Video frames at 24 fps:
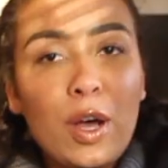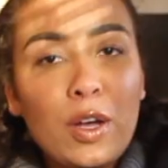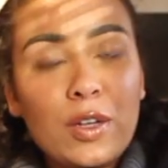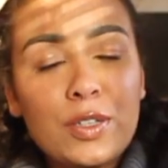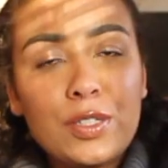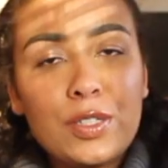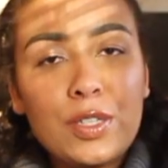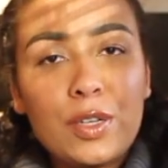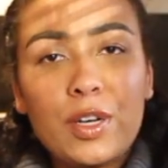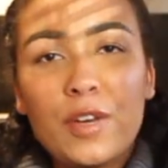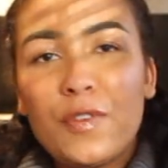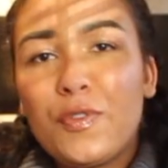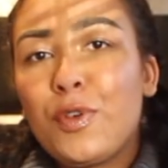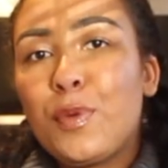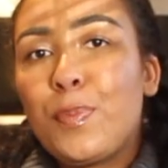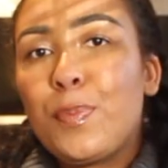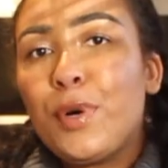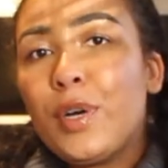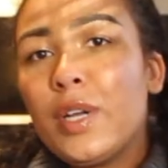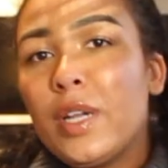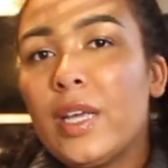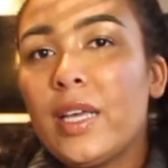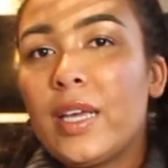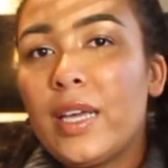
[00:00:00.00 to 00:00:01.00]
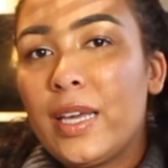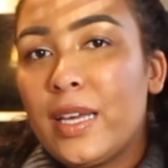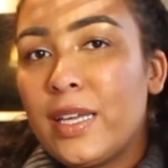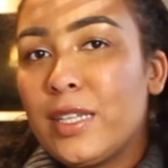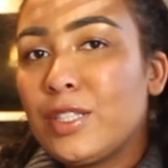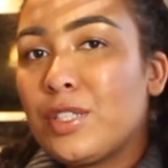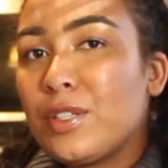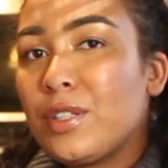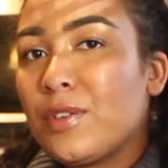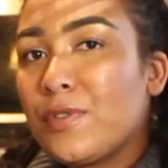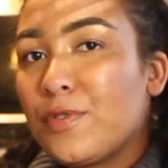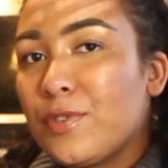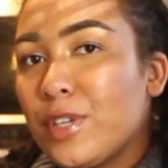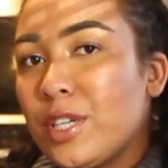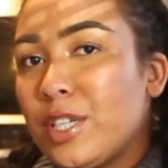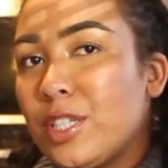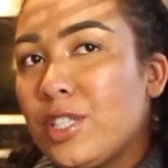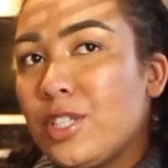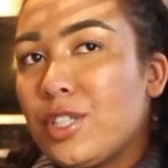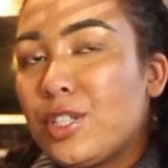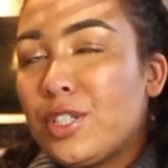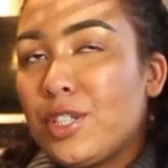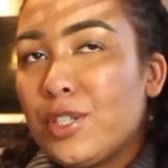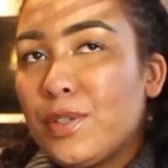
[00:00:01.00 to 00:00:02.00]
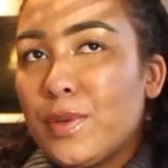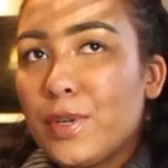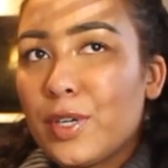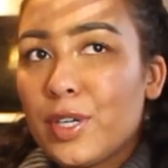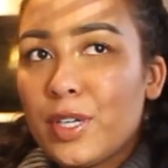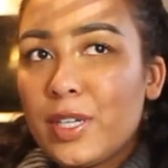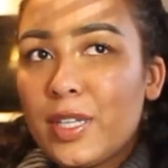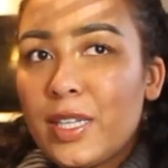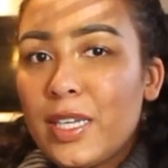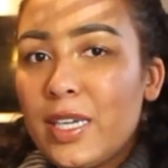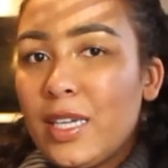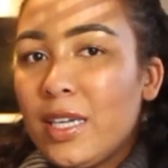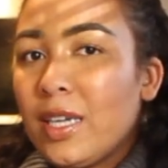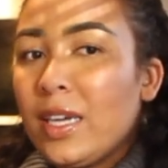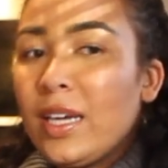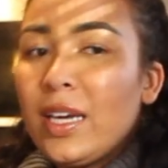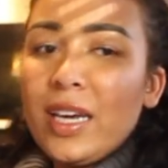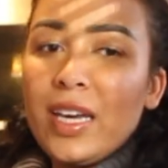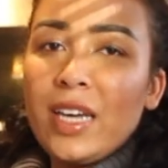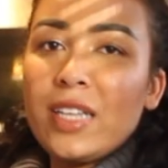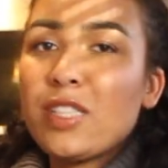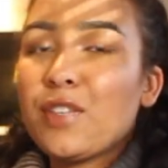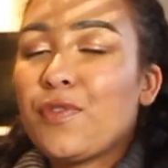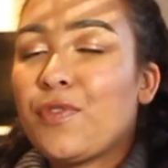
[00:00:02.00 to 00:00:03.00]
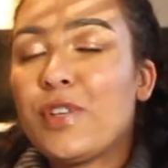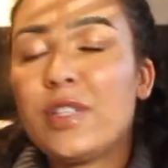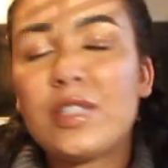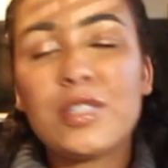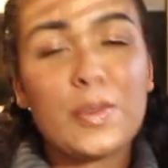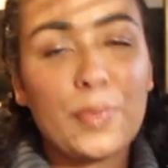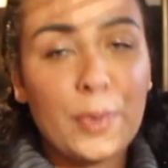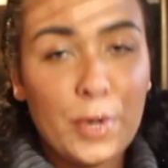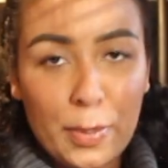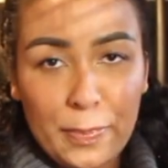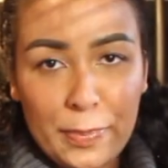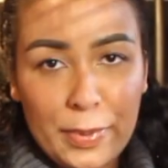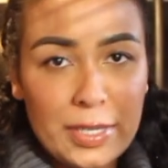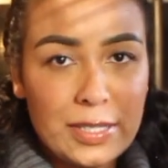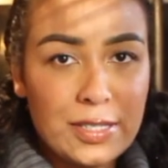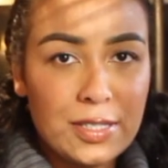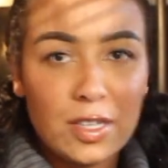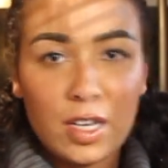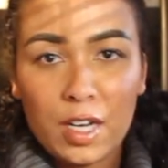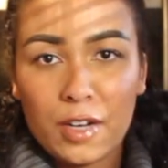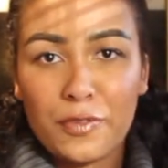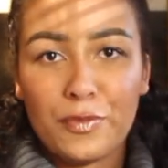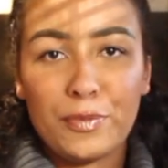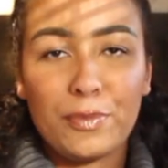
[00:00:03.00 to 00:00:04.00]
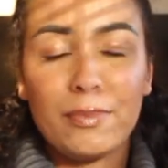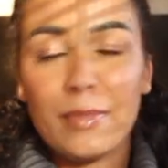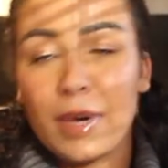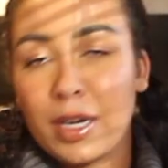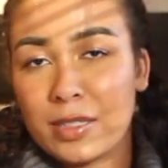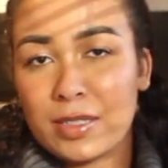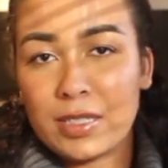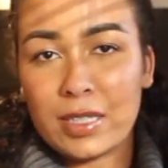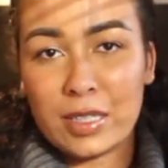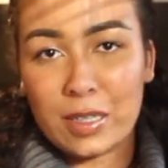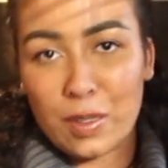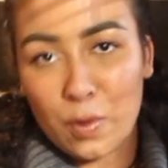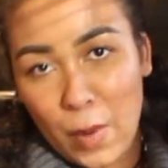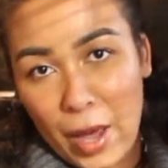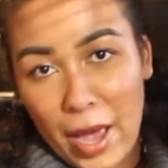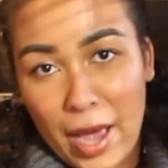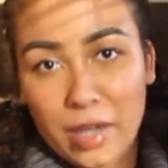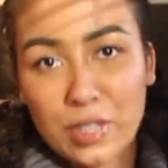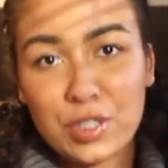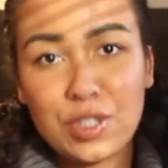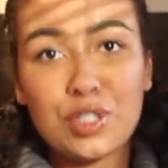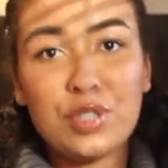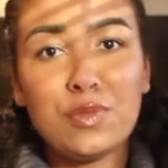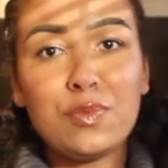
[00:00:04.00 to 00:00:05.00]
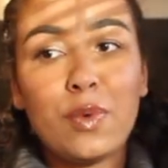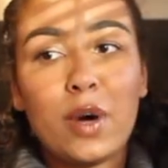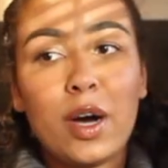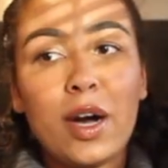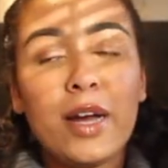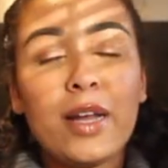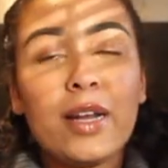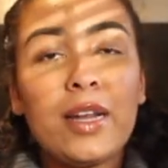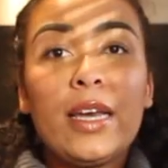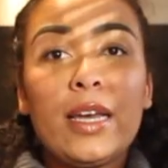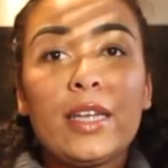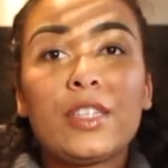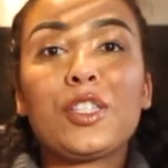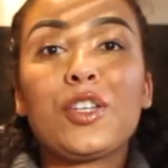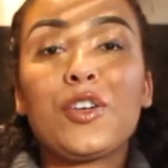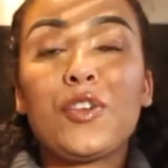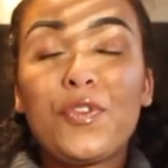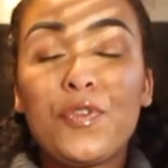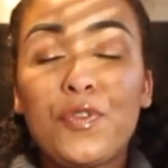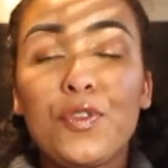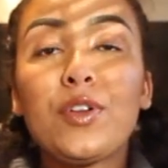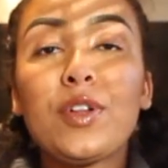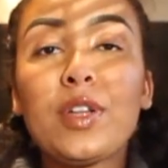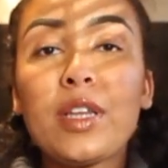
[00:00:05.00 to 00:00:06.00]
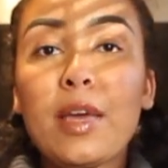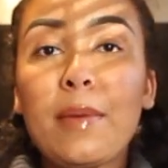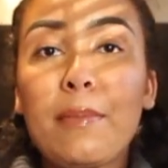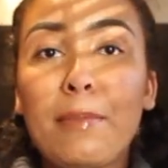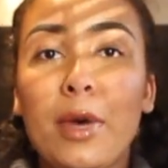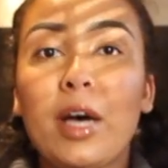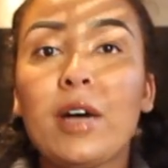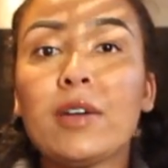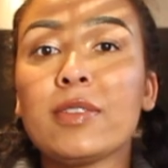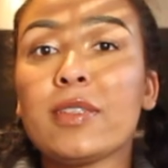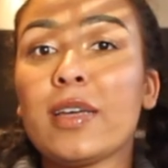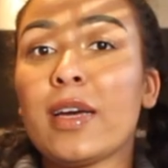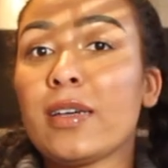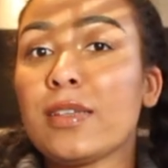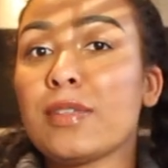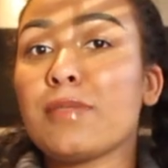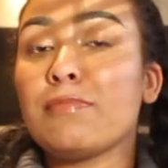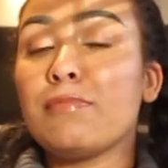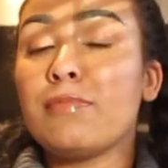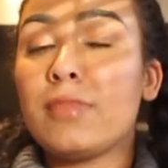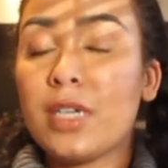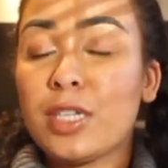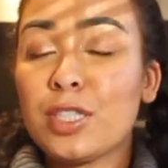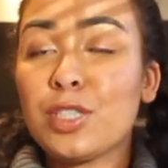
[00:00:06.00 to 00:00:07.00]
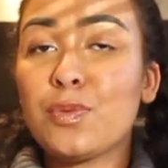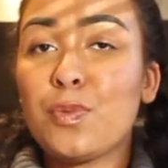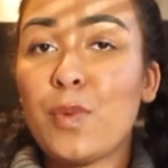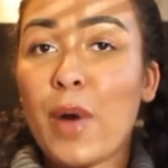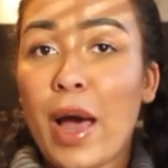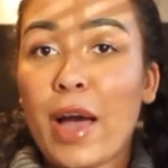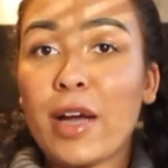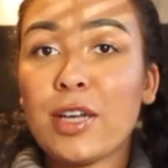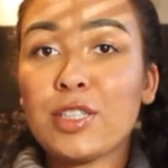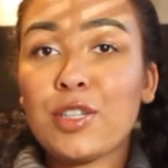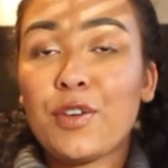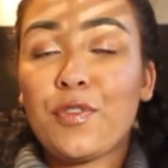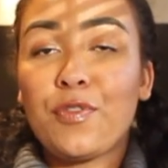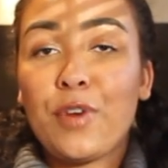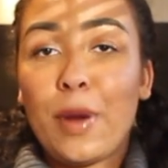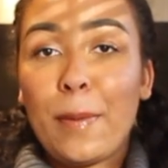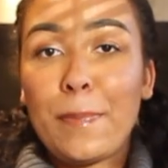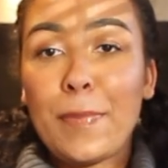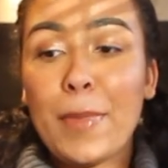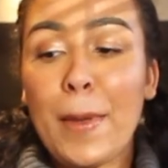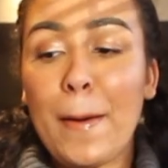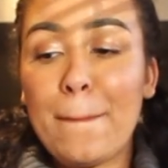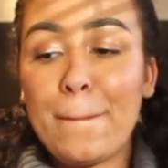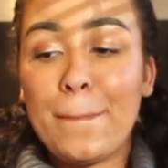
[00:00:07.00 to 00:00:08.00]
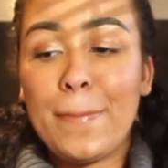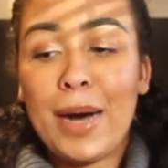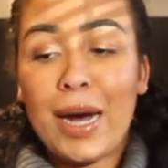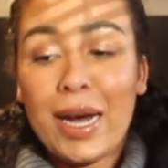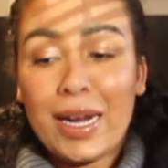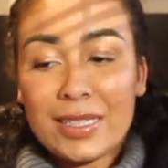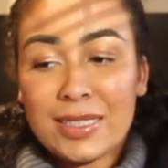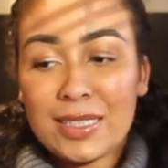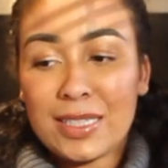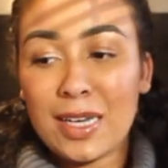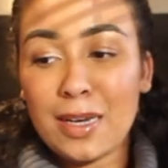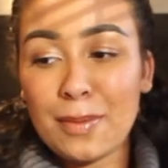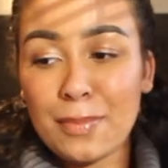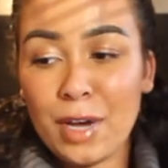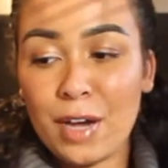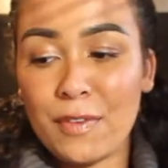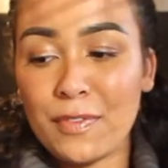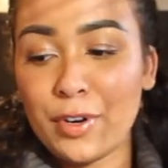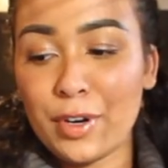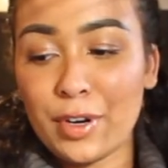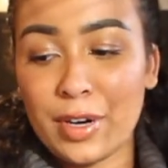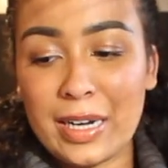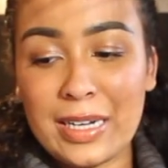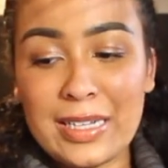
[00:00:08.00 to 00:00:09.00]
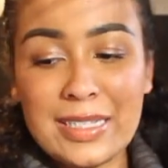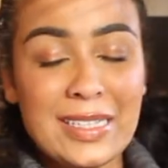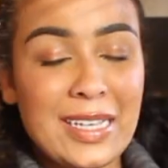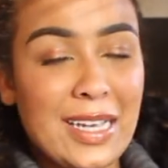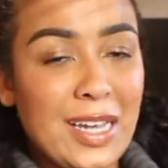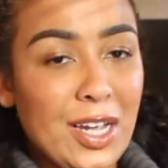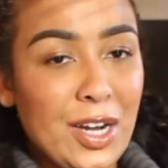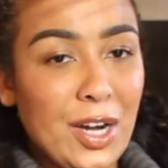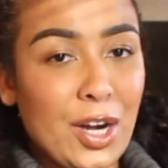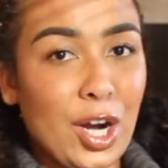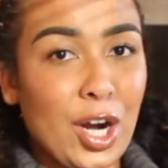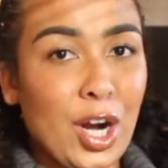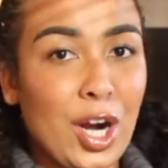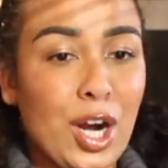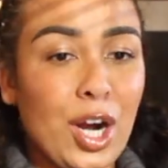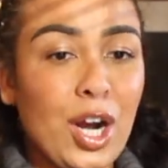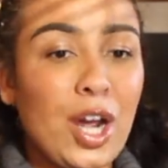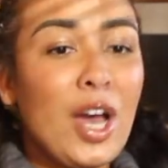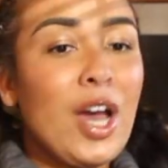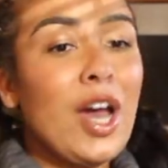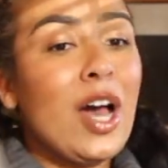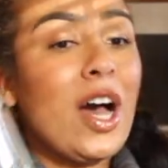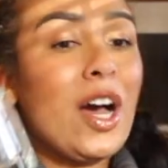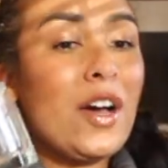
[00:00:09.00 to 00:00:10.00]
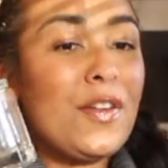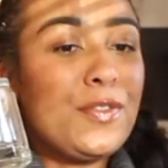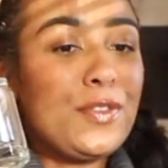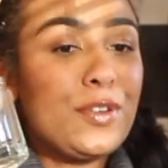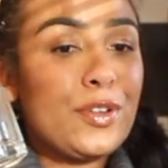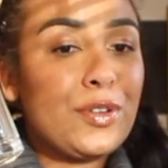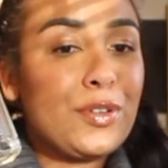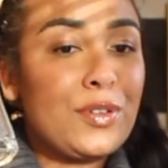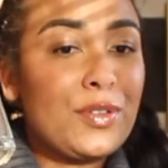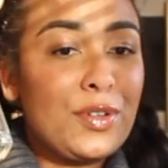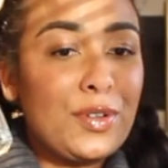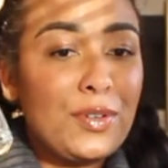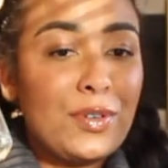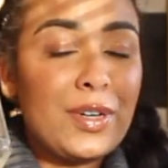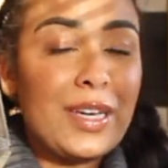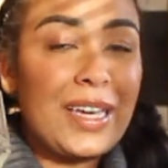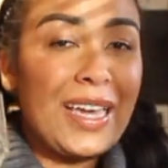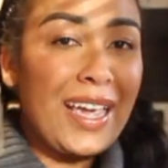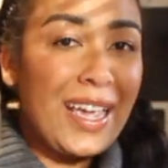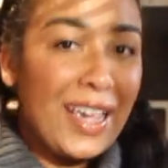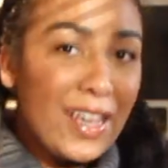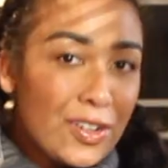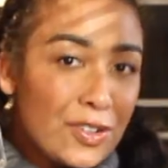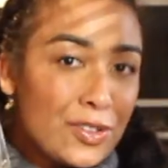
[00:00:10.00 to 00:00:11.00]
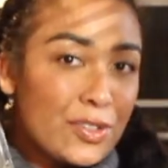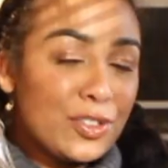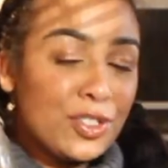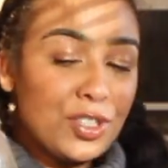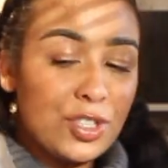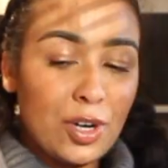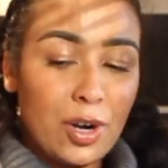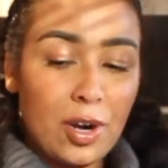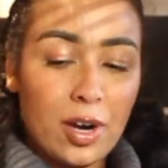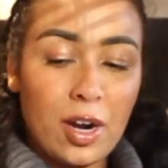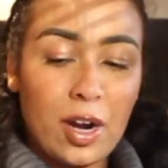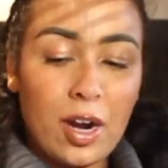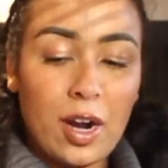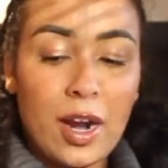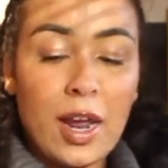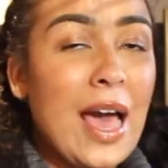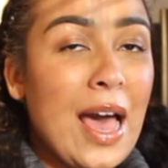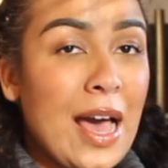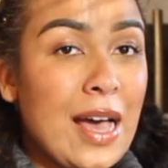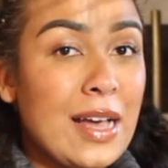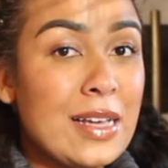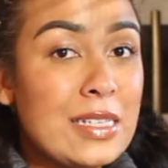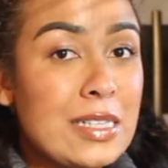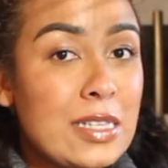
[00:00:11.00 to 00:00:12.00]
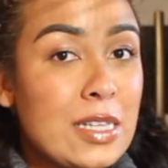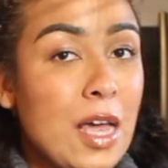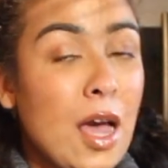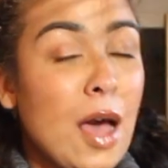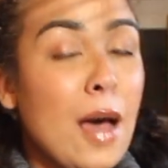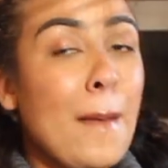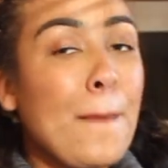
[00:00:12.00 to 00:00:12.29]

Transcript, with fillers: also if you put it into the fridge too early, it defeats the purpose of melting the wax. You want it to fully melt as much wax from the bottom of your container of your little candle jar as